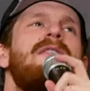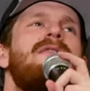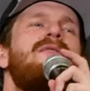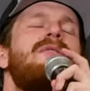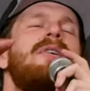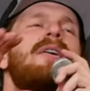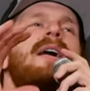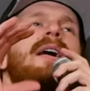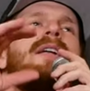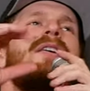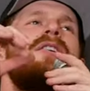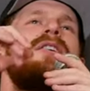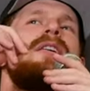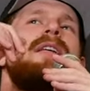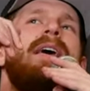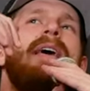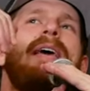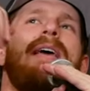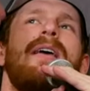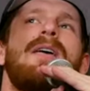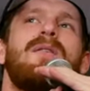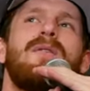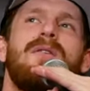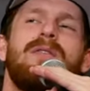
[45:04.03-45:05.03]
if we got a good
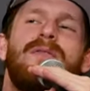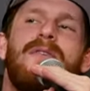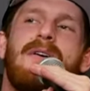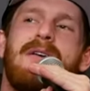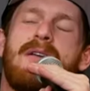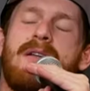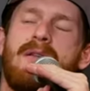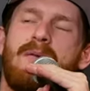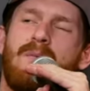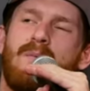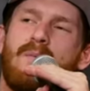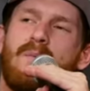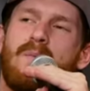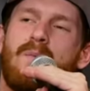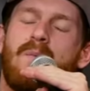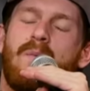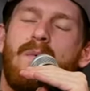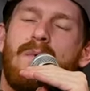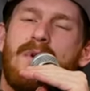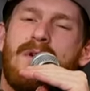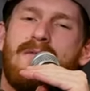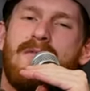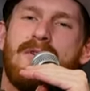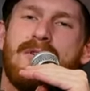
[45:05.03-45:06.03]
angle of it, and
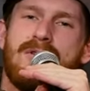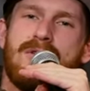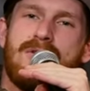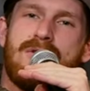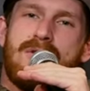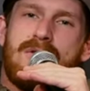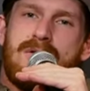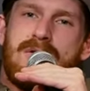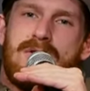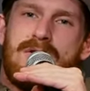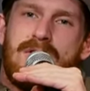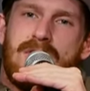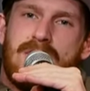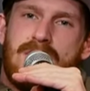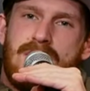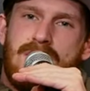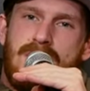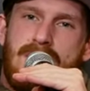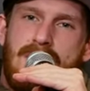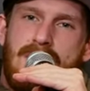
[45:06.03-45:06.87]
one of us just